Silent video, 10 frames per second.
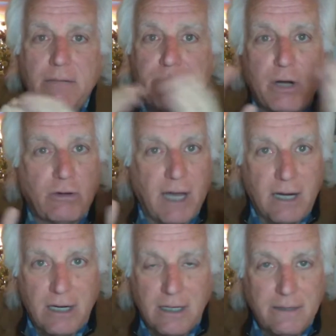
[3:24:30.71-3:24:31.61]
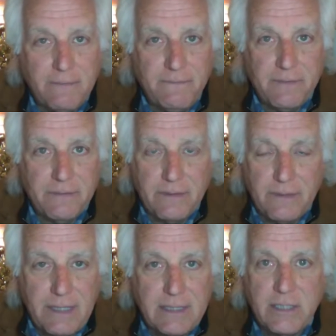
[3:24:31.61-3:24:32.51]
Polar
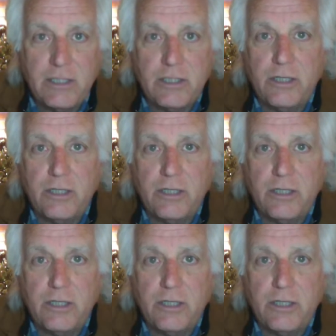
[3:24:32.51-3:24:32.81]
isn't